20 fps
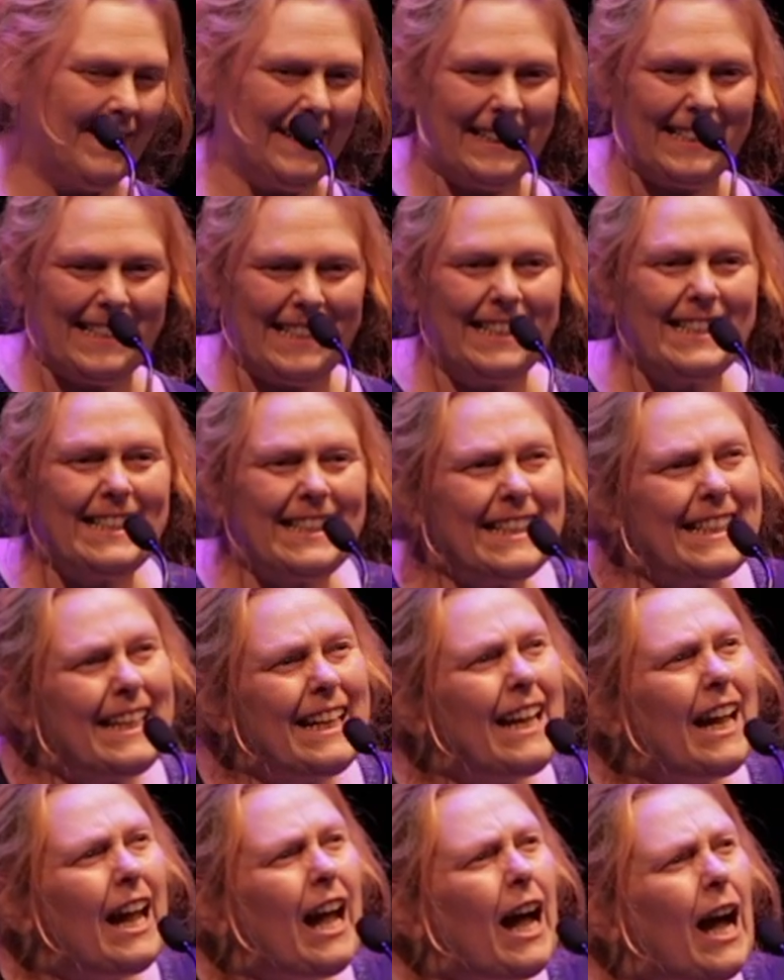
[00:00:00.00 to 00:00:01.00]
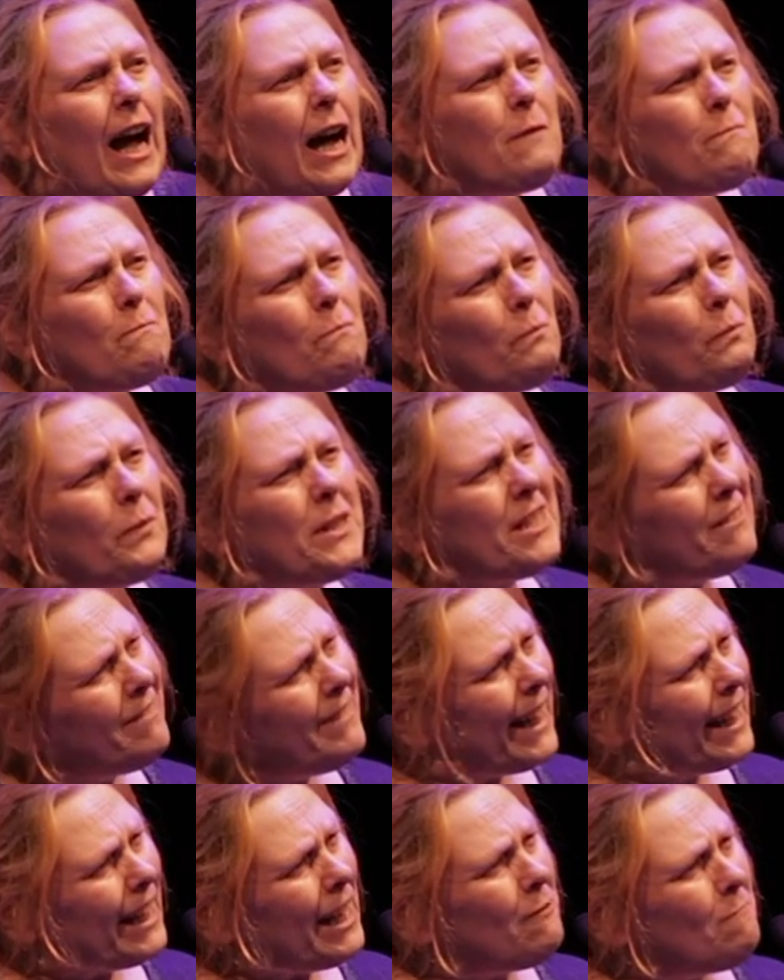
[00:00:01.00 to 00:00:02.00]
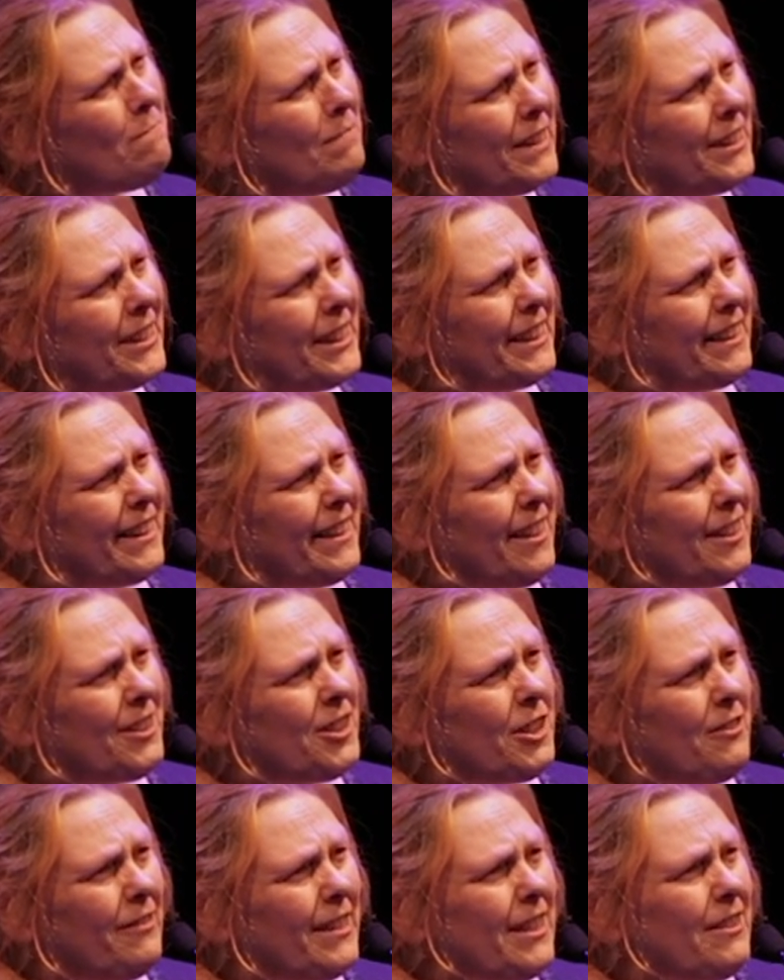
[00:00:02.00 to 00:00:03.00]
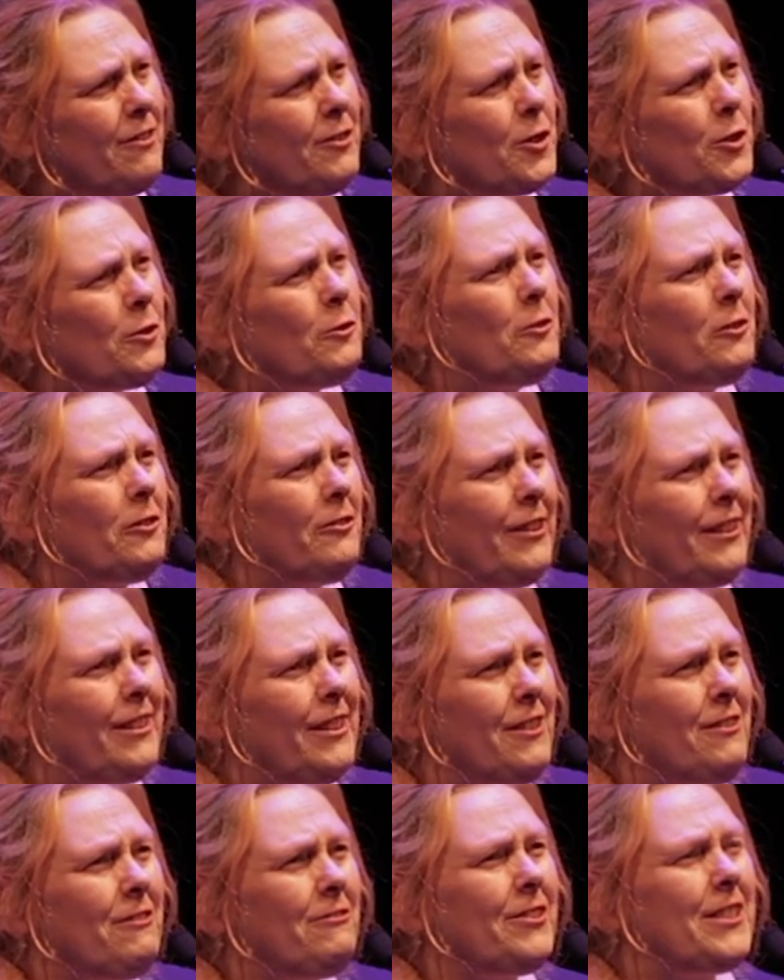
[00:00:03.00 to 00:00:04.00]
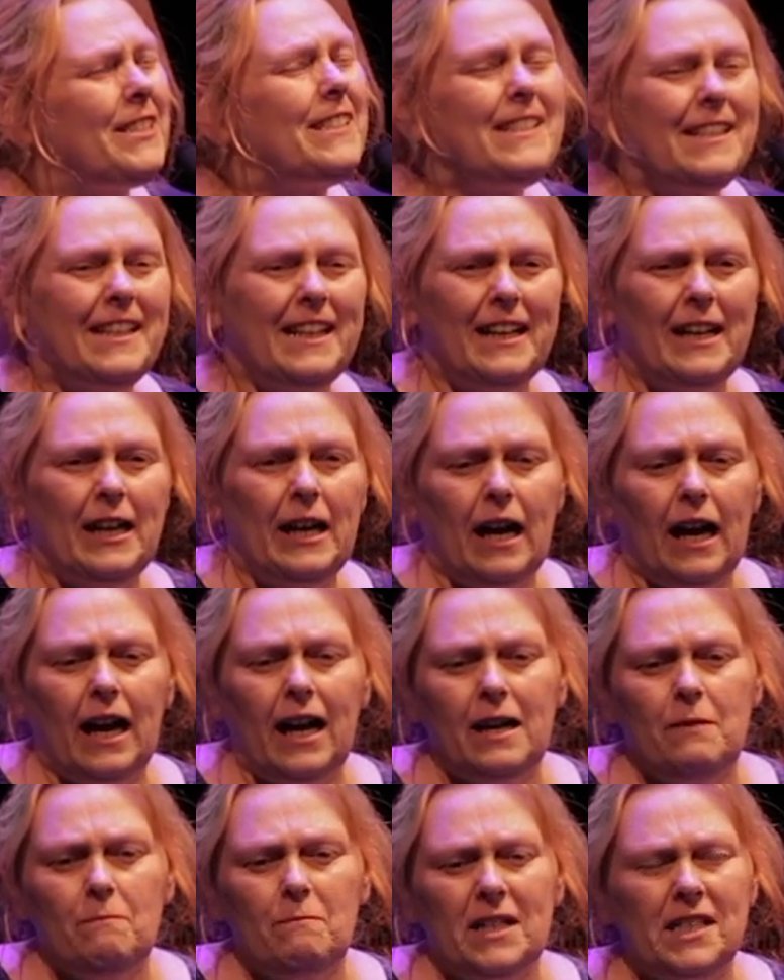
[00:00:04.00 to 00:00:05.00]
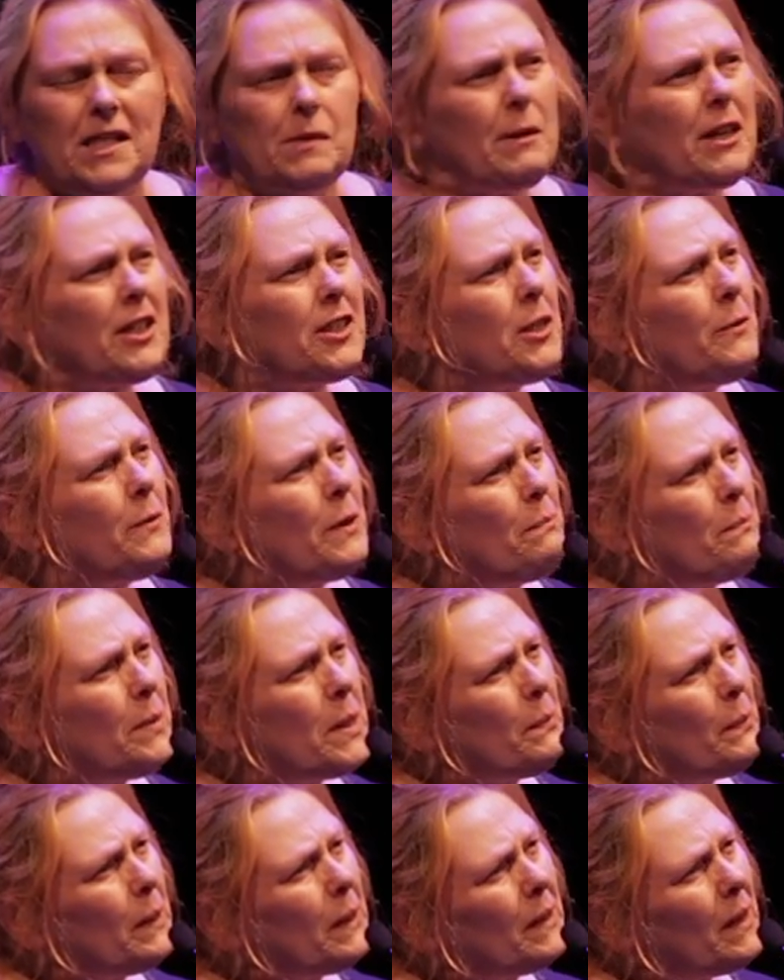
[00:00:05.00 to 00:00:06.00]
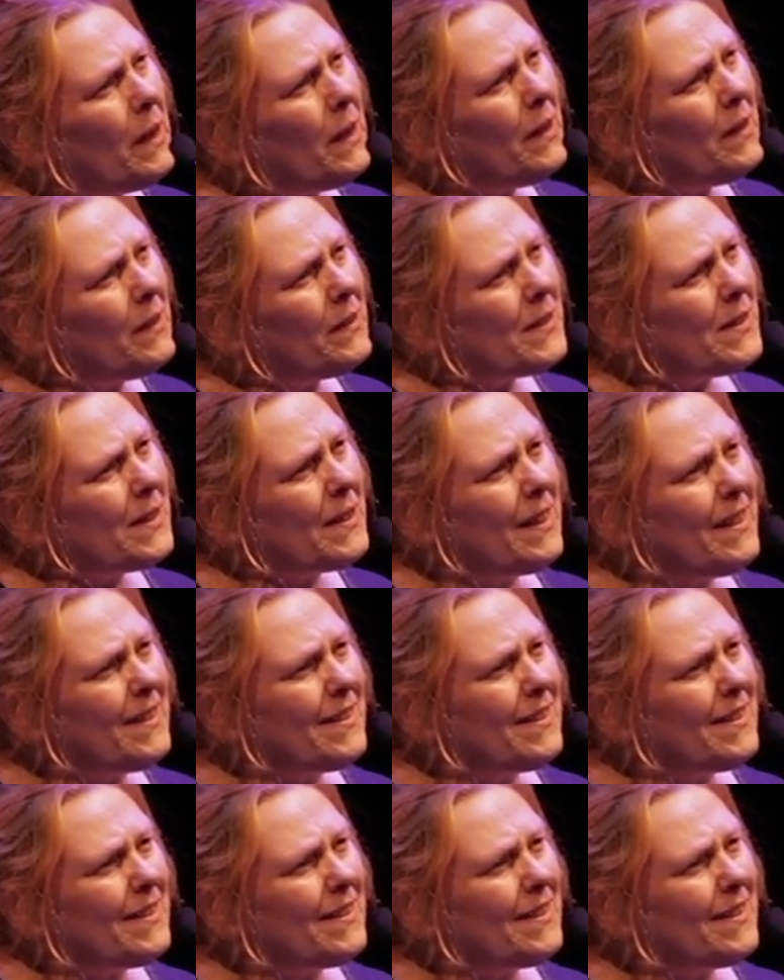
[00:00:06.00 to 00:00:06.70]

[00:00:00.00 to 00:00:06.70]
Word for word: Brexit. We don't get out much at Lush, so I don't talk very often, especially when people ask